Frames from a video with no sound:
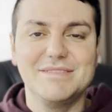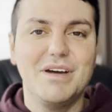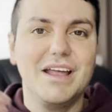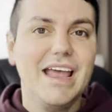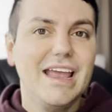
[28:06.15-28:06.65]

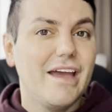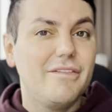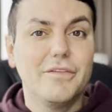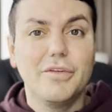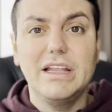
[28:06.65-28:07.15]
But yeah,
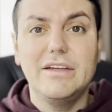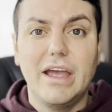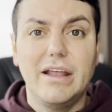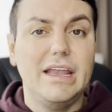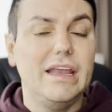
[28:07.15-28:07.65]
feel free to leave
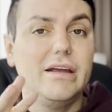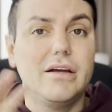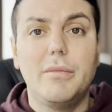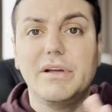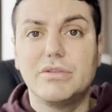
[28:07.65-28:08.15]
any
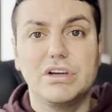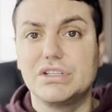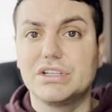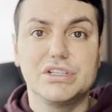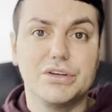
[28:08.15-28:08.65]
comments,
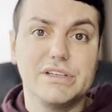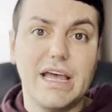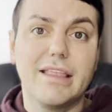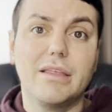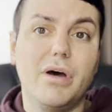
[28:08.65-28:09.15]
questions, concerns
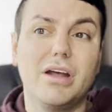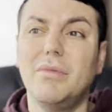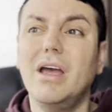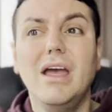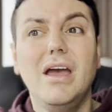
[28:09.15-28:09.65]
at the
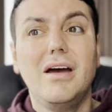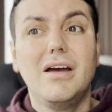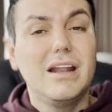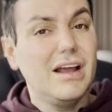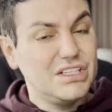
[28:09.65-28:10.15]

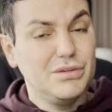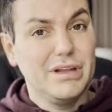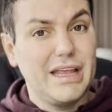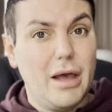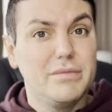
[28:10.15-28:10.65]
bottom. It actually
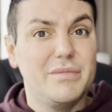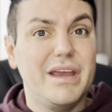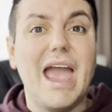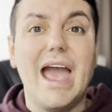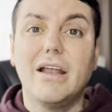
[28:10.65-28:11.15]
really helps
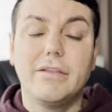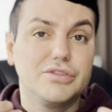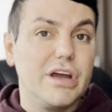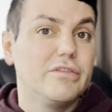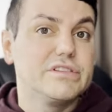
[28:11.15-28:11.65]
me and other
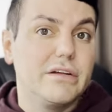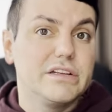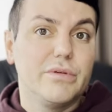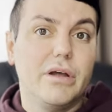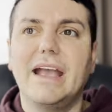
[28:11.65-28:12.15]
travelers out
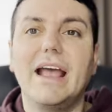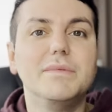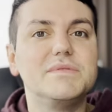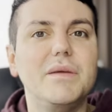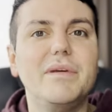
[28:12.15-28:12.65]
as well. It
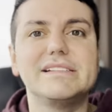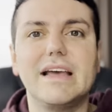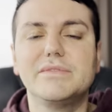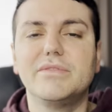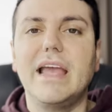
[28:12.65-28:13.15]
helps me because it
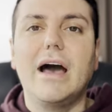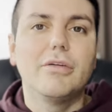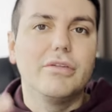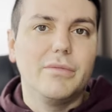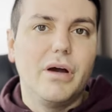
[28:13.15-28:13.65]
helps with the
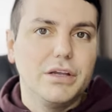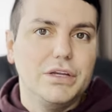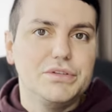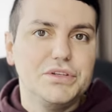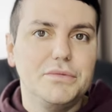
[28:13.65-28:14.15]
algorithm on
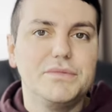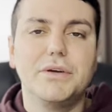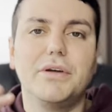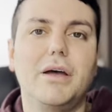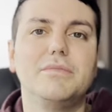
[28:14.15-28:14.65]
YouTube.
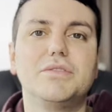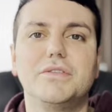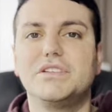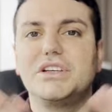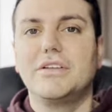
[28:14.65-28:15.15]
So it helps sort
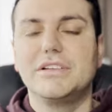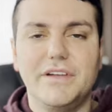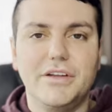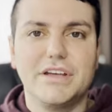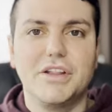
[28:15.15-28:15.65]
of share this
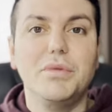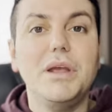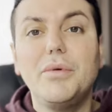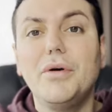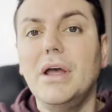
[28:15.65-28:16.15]
video to other
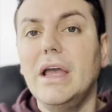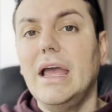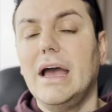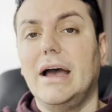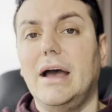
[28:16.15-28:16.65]
people.
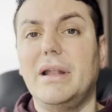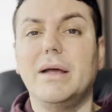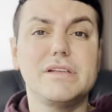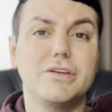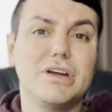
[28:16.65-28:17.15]
It
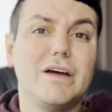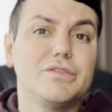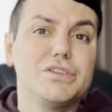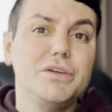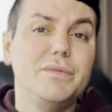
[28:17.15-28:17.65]
helps other
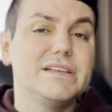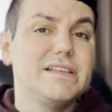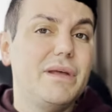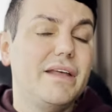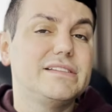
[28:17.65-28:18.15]
travelers too, because
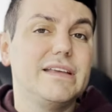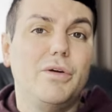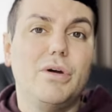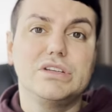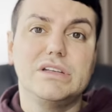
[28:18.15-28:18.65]
they may have the same
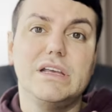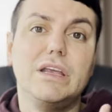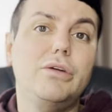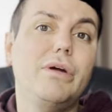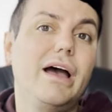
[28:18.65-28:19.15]
questions that
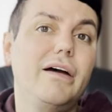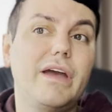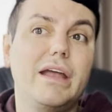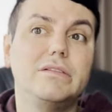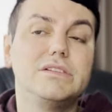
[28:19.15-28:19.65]
you have.
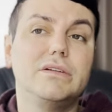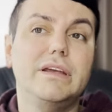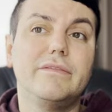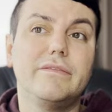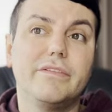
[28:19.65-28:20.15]
And also
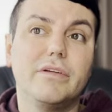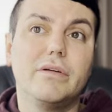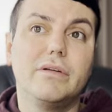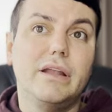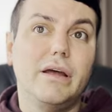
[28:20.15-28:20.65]
even
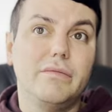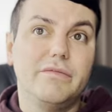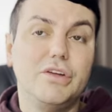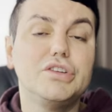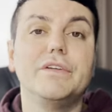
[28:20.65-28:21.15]
for
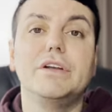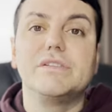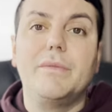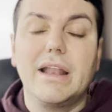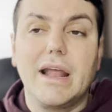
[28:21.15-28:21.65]
future videos
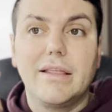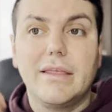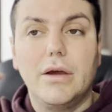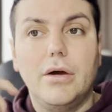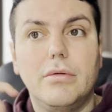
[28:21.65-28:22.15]
of mine, I can
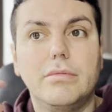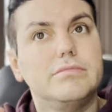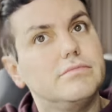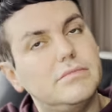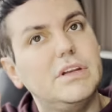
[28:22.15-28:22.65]
think, oh,
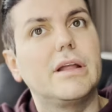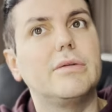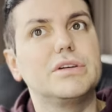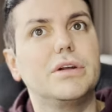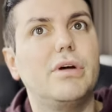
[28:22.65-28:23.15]
you know, that
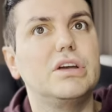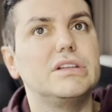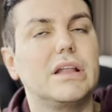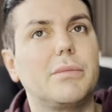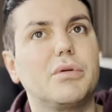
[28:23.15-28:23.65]
was a good question
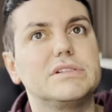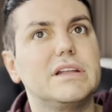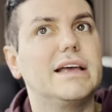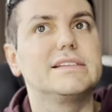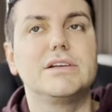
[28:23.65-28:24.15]
that person
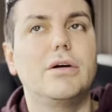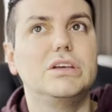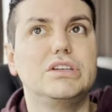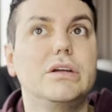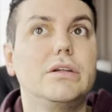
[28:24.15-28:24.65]
asked. So I
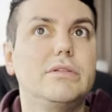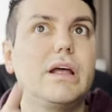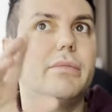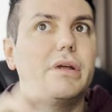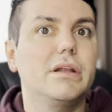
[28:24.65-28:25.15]
should include
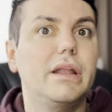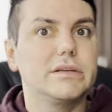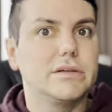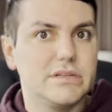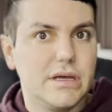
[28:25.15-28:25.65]
that about the
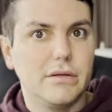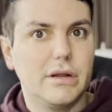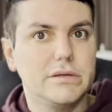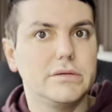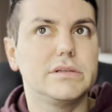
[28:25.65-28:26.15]
next hotel that
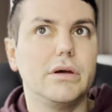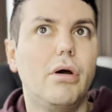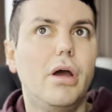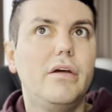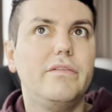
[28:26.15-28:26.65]
I do. So
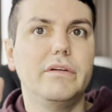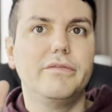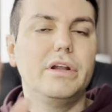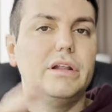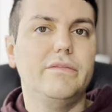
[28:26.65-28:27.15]
feel
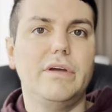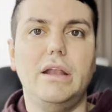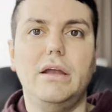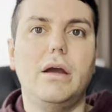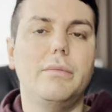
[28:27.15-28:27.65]
free to leave
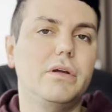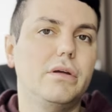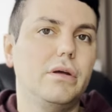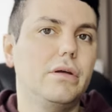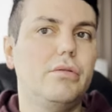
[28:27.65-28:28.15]
any
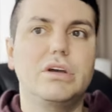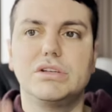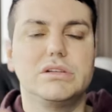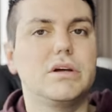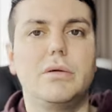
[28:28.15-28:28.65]

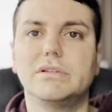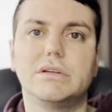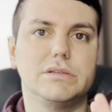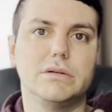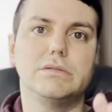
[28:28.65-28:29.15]
questions, comments,
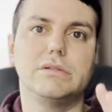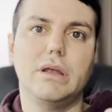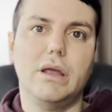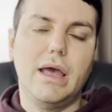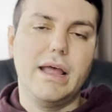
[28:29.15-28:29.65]
concerns
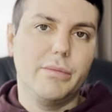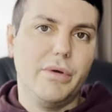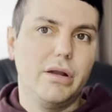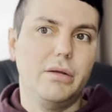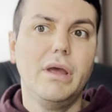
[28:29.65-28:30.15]
at the
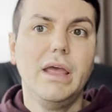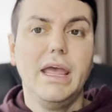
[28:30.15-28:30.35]
bottom.